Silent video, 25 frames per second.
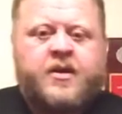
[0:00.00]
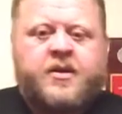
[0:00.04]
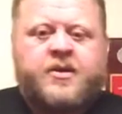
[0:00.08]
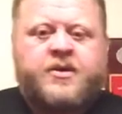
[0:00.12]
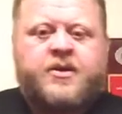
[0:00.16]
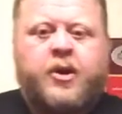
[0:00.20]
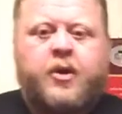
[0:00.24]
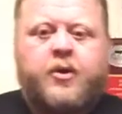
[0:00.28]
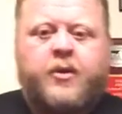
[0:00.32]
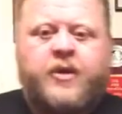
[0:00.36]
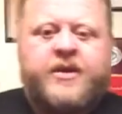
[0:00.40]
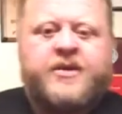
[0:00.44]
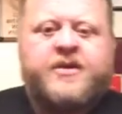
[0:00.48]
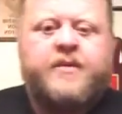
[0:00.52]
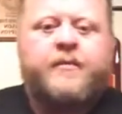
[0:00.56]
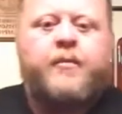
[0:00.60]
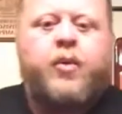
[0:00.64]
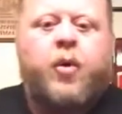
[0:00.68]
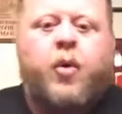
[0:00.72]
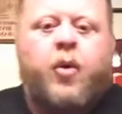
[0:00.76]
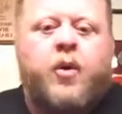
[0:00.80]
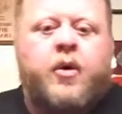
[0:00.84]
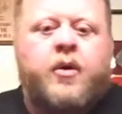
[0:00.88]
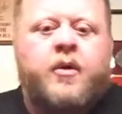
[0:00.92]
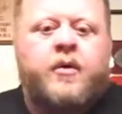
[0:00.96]
So it's
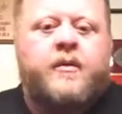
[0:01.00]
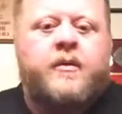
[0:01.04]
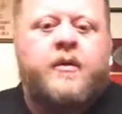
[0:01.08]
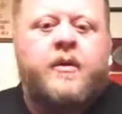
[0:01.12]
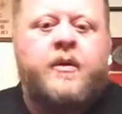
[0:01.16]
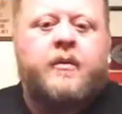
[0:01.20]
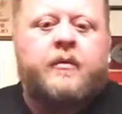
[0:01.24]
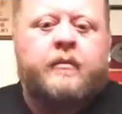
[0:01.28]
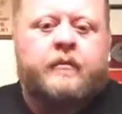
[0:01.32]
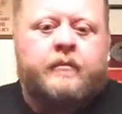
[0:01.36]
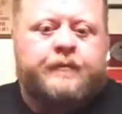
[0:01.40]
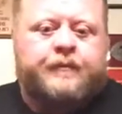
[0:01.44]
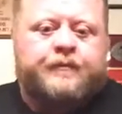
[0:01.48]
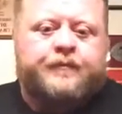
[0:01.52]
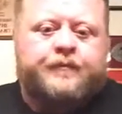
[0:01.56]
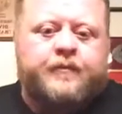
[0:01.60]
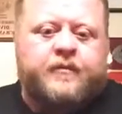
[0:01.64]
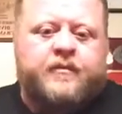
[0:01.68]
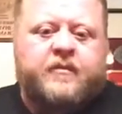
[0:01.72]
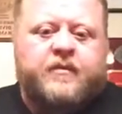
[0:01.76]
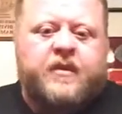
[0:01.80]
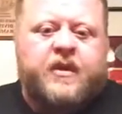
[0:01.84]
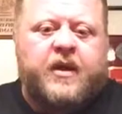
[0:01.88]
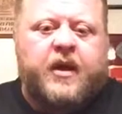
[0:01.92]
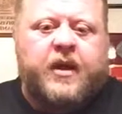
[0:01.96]
important
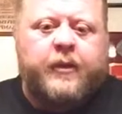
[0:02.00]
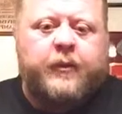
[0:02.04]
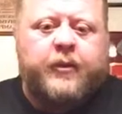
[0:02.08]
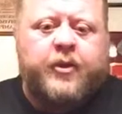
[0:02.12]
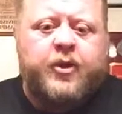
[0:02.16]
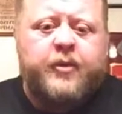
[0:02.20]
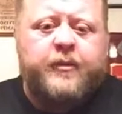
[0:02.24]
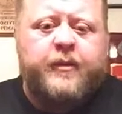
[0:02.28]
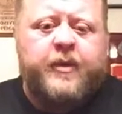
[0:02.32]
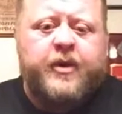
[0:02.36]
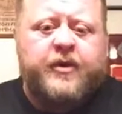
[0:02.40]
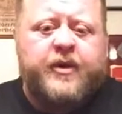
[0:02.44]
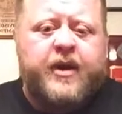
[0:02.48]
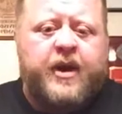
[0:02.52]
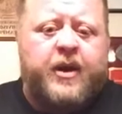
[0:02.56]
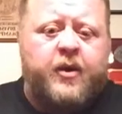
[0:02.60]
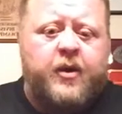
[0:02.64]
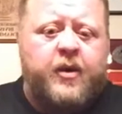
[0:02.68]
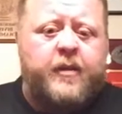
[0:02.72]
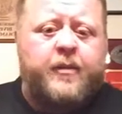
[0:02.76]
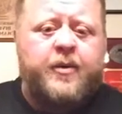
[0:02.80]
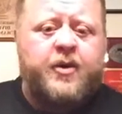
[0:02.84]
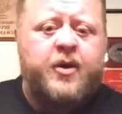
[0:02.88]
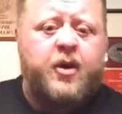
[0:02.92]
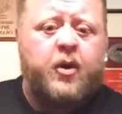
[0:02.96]
that when you build that
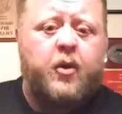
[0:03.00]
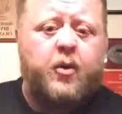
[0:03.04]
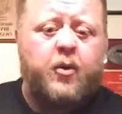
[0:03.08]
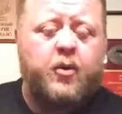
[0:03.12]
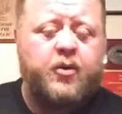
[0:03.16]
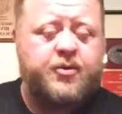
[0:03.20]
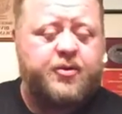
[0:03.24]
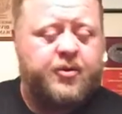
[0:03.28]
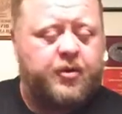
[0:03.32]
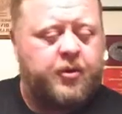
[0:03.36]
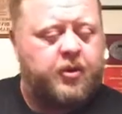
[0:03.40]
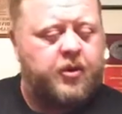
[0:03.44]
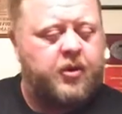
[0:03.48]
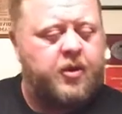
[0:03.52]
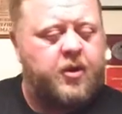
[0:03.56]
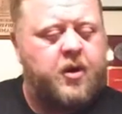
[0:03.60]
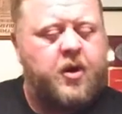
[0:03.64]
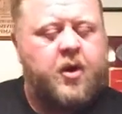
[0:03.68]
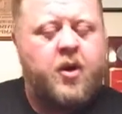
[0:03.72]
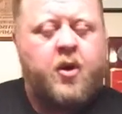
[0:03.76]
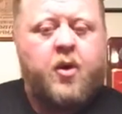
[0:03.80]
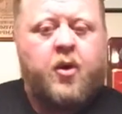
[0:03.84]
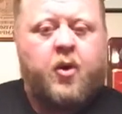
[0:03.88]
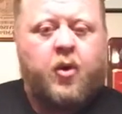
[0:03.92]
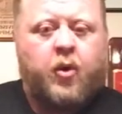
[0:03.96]
grip in the holster,
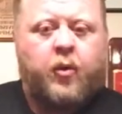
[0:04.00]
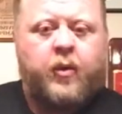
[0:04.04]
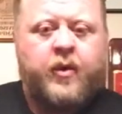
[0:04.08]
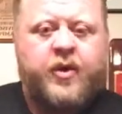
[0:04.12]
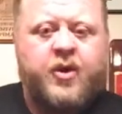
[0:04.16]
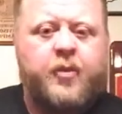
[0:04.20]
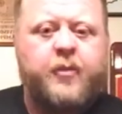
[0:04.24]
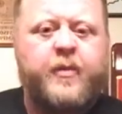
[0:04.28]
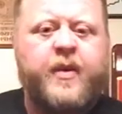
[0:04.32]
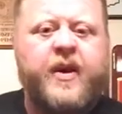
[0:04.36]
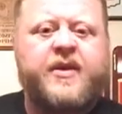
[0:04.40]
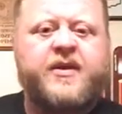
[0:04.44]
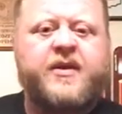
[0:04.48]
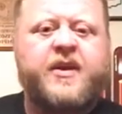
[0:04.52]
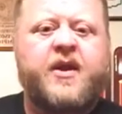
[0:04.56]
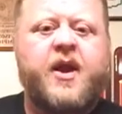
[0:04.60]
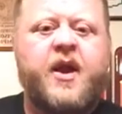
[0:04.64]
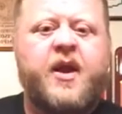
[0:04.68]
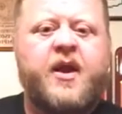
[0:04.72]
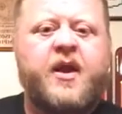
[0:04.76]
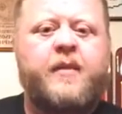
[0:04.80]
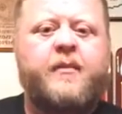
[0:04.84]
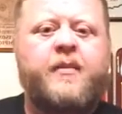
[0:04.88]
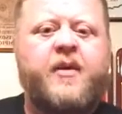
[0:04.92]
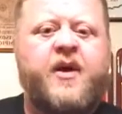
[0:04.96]
or when you pick the
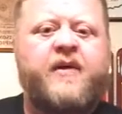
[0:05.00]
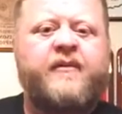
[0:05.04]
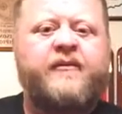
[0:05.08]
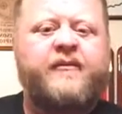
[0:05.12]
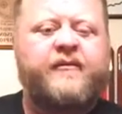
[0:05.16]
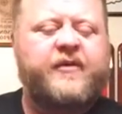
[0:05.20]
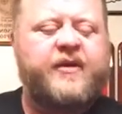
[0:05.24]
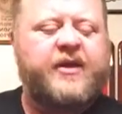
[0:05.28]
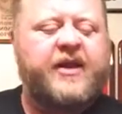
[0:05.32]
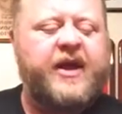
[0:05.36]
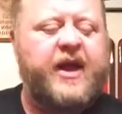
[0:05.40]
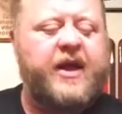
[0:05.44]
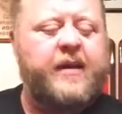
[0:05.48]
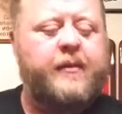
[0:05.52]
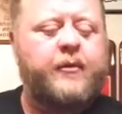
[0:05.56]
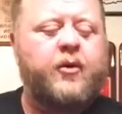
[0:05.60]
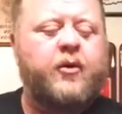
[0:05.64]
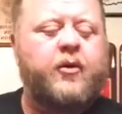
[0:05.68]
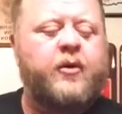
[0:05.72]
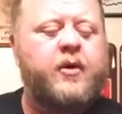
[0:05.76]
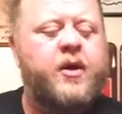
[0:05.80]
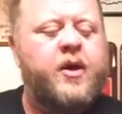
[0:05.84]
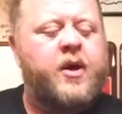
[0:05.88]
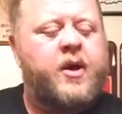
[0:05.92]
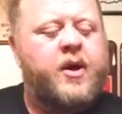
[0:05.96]
gun up off of a
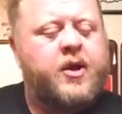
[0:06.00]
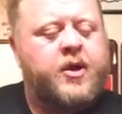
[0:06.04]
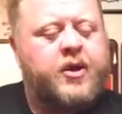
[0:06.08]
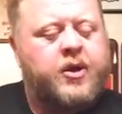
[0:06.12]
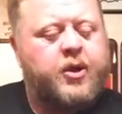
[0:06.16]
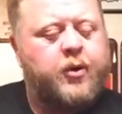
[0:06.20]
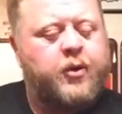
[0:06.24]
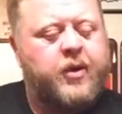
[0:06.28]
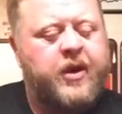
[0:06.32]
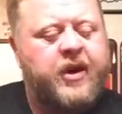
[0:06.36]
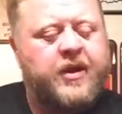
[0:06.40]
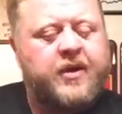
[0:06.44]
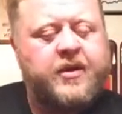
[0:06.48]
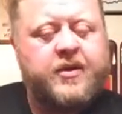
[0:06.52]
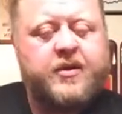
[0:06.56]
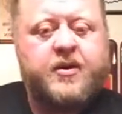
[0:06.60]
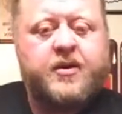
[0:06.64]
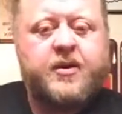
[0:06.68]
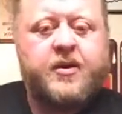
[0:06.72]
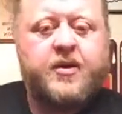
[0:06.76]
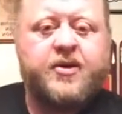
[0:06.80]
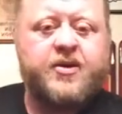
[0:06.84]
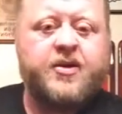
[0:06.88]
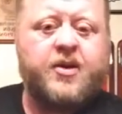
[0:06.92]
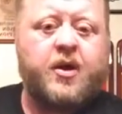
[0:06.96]
table, you get into
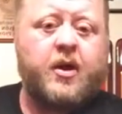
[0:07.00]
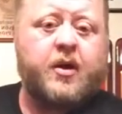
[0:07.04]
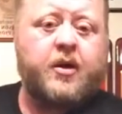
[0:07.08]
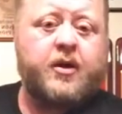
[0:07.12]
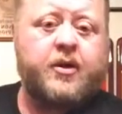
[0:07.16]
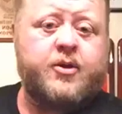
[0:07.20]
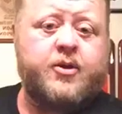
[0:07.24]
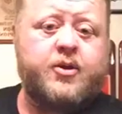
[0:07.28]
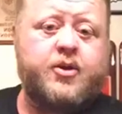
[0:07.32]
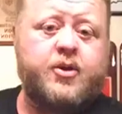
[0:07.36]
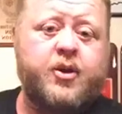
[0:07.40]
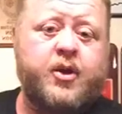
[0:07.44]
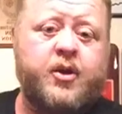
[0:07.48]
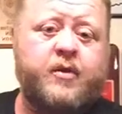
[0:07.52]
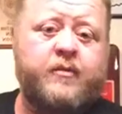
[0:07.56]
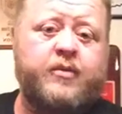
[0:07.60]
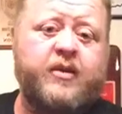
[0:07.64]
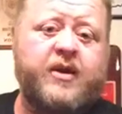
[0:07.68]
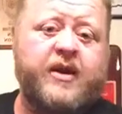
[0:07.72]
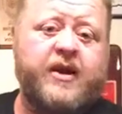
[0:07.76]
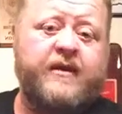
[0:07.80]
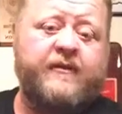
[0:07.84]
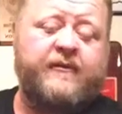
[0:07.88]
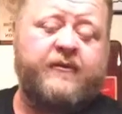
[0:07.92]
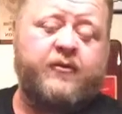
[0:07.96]
a solid shooting
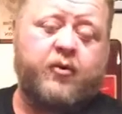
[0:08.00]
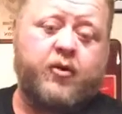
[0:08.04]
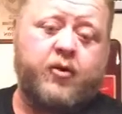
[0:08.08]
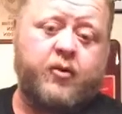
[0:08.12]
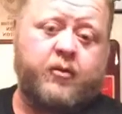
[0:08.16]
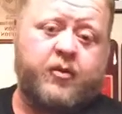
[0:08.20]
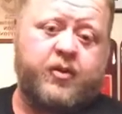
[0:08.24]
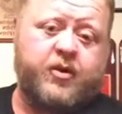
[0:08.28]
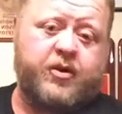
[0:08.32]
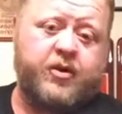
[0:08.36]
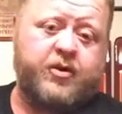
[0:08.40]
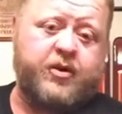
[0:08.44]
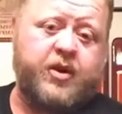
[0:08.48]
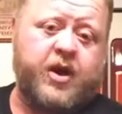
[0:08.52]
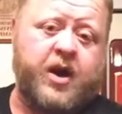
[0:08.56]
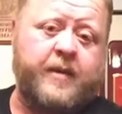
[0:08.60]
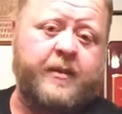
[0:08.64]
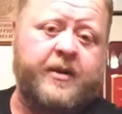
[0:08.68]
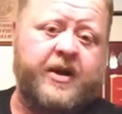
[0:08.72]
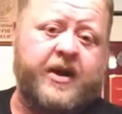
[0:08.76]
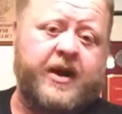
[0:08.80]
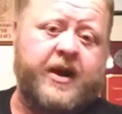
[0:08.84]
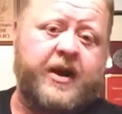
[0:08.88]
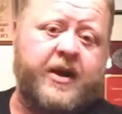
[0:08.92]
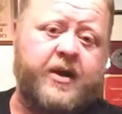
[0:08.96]
platform with a
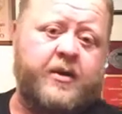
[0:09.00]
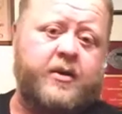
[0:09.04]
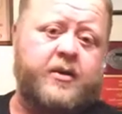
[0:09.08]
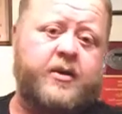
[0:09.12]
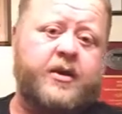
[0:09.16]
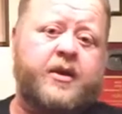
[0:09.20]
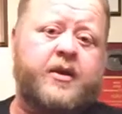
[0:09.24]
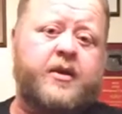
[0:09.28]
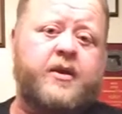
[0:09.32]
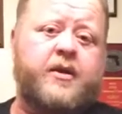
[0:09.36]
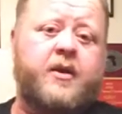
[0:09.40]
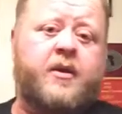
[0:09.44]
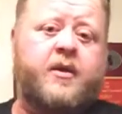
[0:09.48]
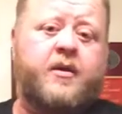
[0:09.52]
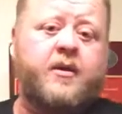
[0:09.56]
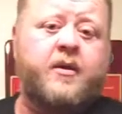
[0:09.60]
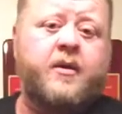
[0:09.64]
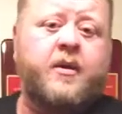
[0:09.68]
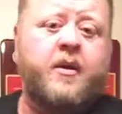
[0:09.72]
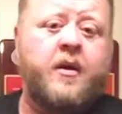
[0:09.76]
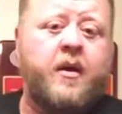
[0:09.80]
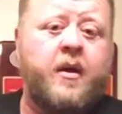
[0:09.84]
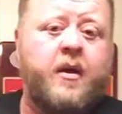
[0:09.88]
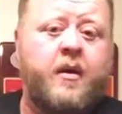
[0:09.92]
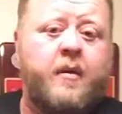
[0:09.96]
dominant hand on that gun
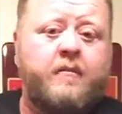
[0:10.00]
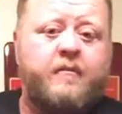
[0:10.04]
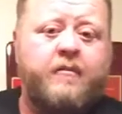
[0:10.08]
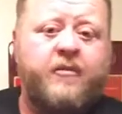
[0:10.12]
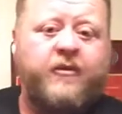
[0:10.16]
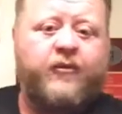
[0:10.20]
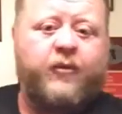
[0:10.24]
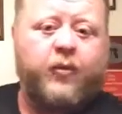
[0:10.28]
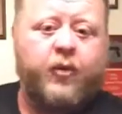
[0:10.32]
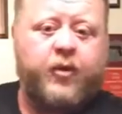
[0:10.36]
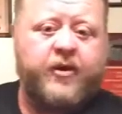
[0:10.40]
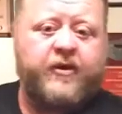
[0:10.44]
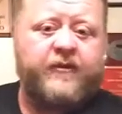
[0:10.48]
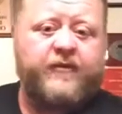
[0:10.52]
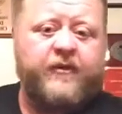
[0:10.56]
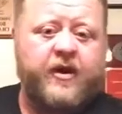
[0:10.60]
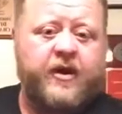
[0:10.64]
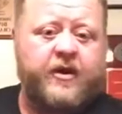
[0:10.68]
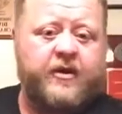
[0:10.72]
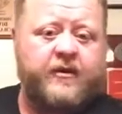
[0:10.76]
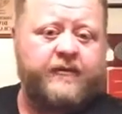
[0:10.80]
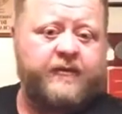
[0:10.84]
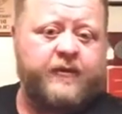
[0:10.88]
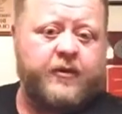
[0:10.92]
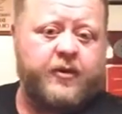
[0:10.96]
before you
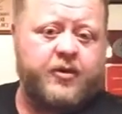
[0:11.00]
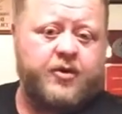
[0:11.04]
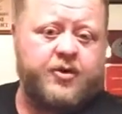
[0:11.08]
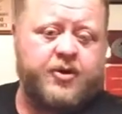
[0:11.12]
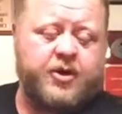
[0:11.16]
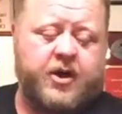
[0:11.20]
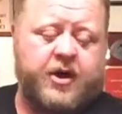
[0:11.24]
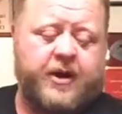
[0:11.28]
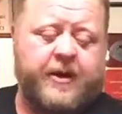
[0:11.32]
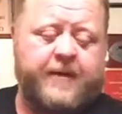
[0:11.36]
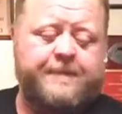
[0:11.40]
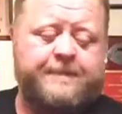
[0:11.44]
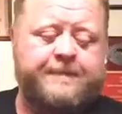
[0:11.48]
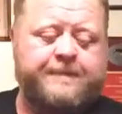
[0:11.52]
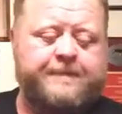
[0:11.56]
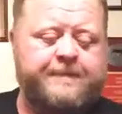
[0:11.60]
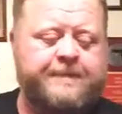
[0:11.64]
fire the first shot.